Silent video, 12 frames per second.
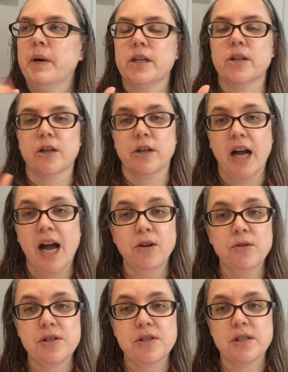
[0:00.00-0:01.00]
But her
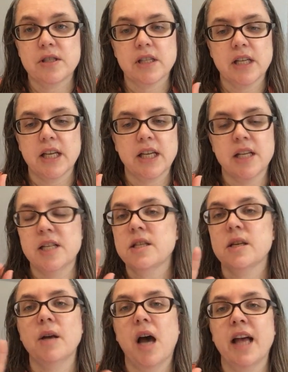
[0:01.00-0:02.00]
house
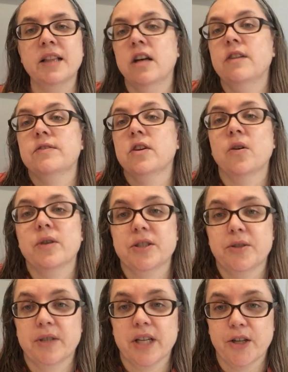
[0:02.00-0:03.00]
is I love going
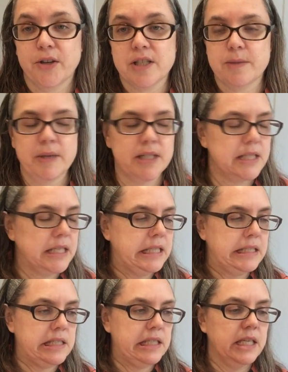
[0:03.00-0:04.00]
to it at Christmas.
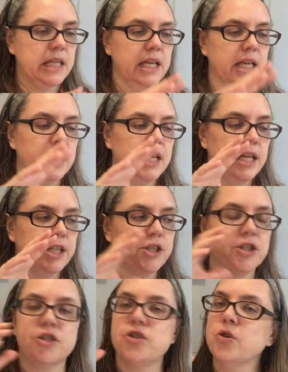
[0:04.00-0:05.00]
It's
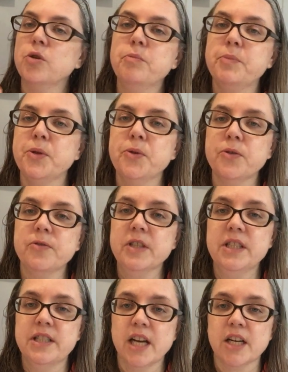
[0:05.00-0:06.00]
it's just so
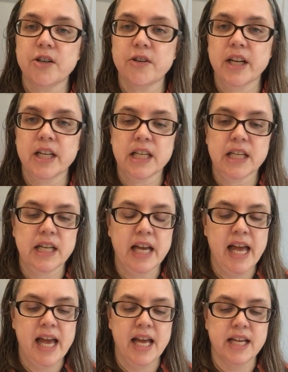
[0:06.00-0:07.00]
beautifully decorated
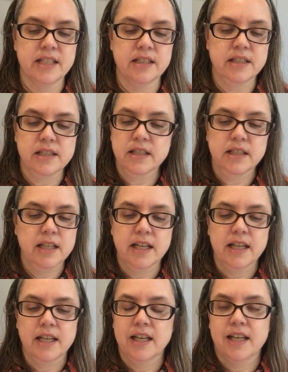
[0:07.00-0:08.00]
and
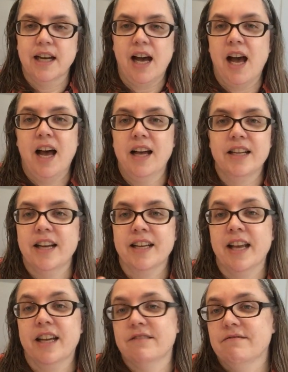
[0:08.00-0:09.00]

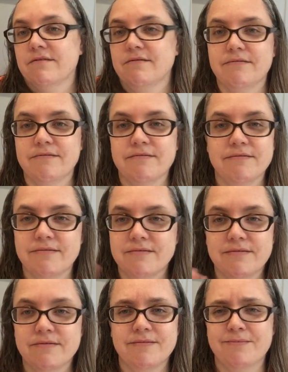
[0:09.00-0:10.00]
again,
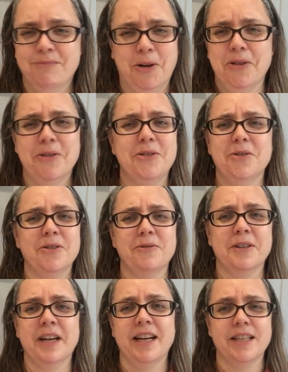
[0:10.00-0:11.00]
Martha Stewart,
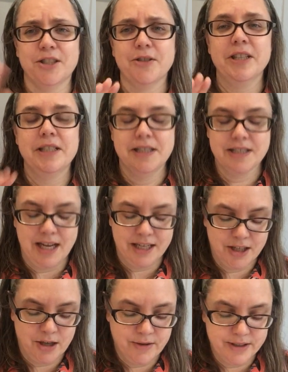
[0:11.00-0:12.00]
forget it. Tracy's got
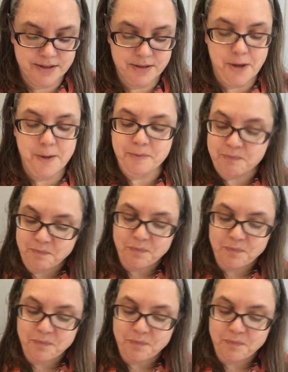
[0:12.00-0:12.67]
it going. So